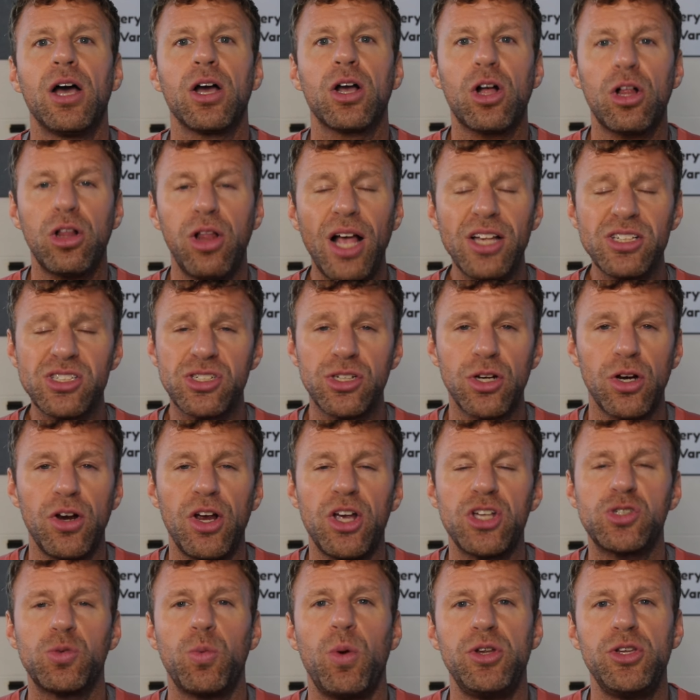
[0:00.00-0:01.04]
Cluster
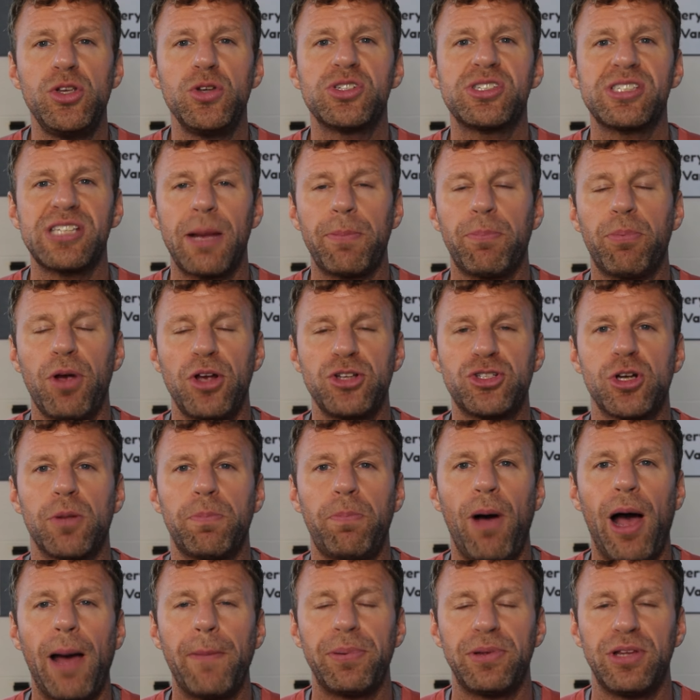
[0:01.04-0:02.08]
is when you separate your
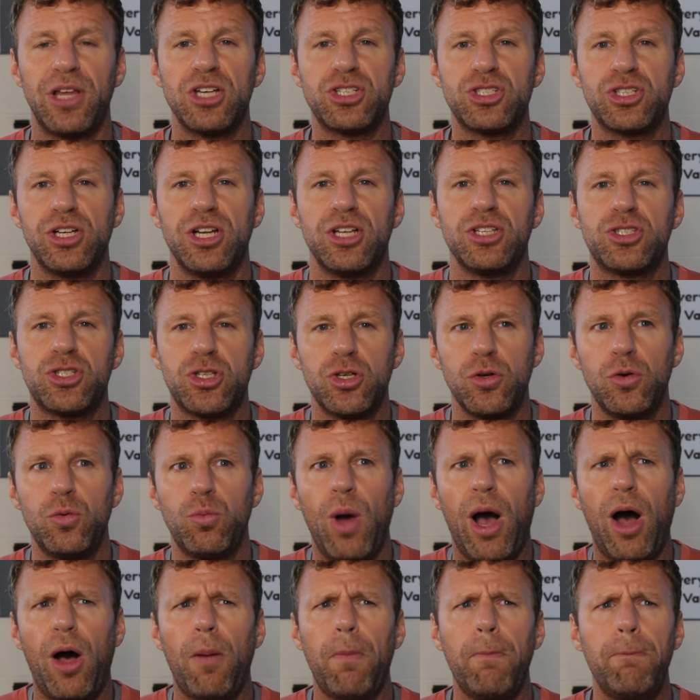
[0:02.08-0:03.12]
population into,
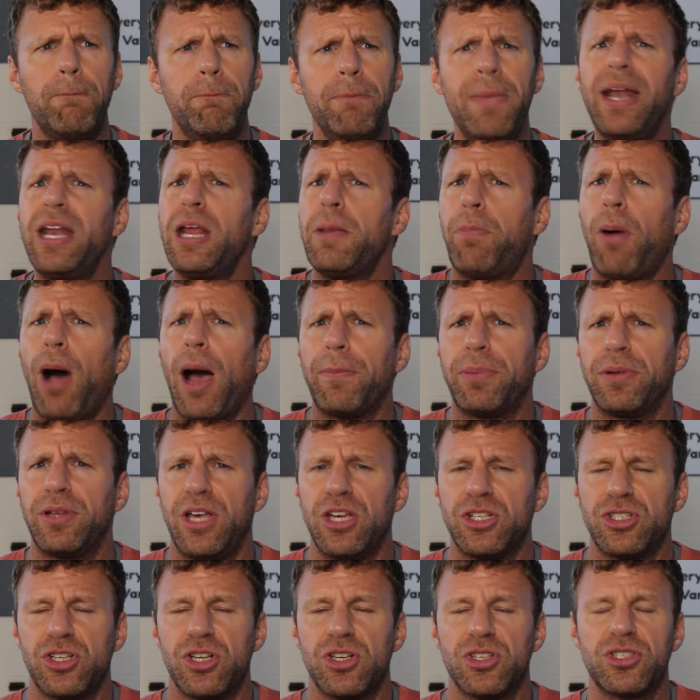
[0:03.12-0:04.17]
well, mini
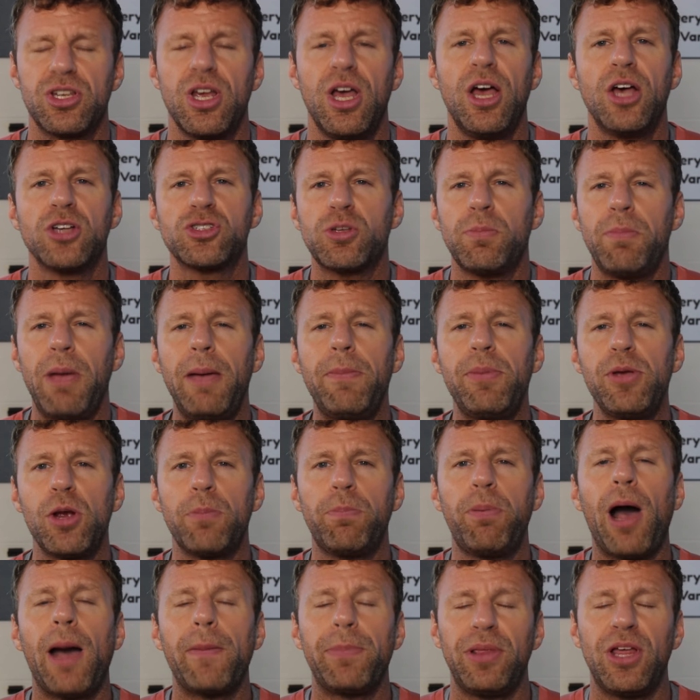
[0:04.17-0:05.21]
populations. So maybe your
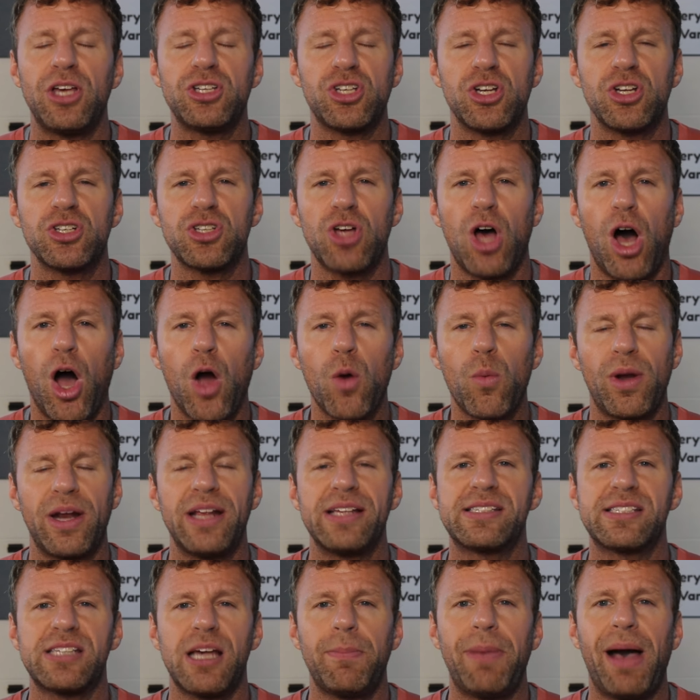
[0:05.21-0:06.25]
population is already
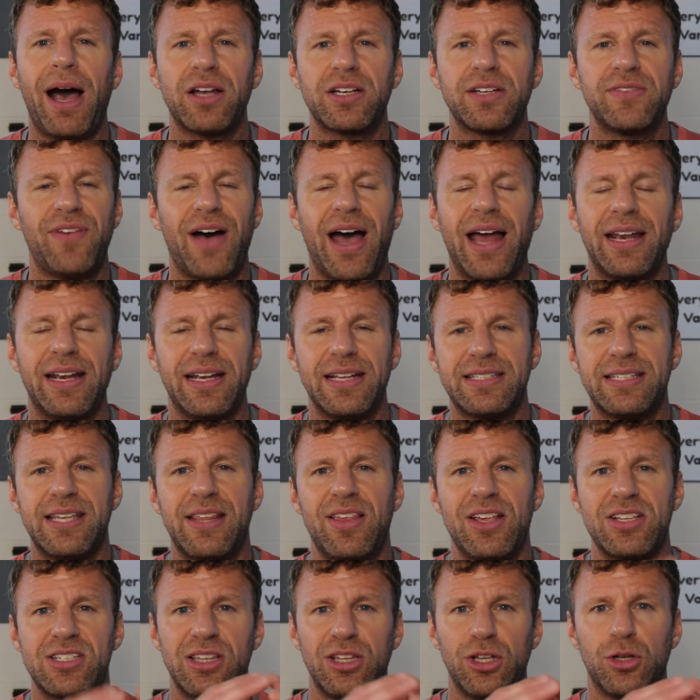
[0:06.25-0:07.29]
somehow divided into
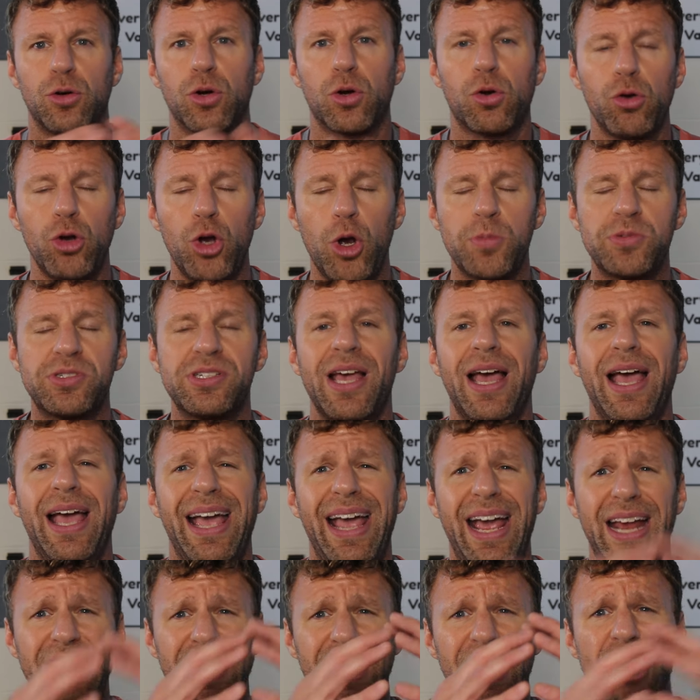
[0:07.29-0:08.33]
these little groups,
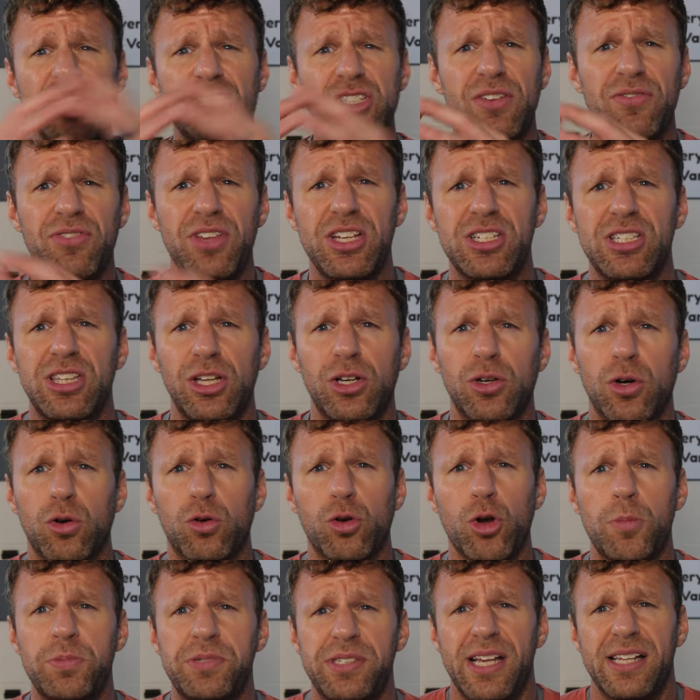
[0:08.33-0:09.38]
and each of these little
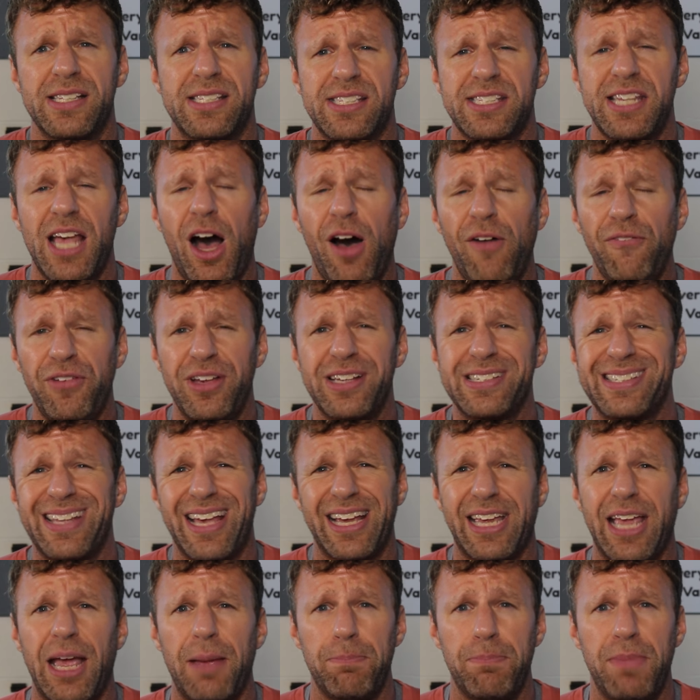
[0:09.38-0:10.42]
groups itself is
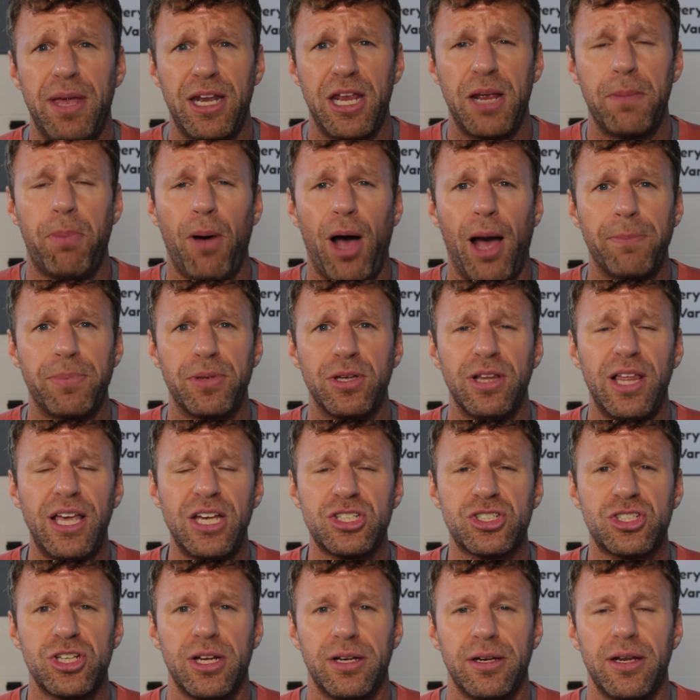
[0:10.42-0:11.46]
like a mini
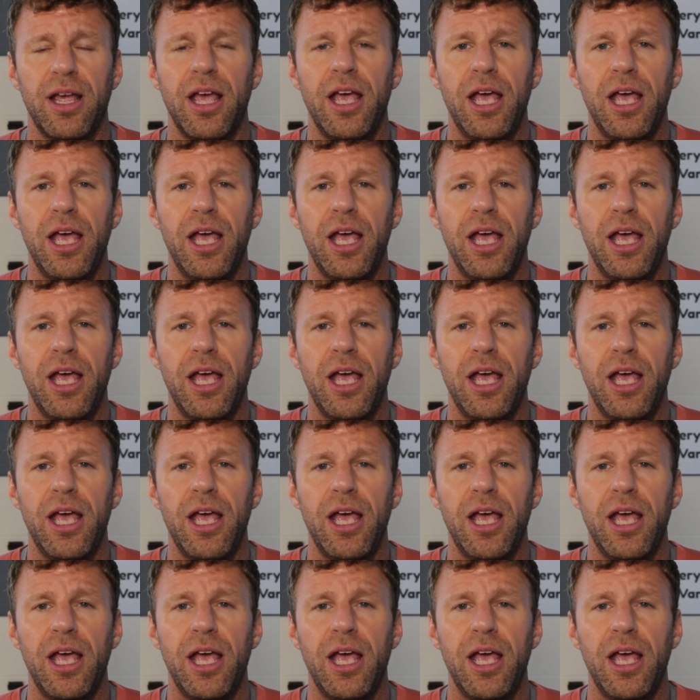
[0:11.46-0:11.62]
population,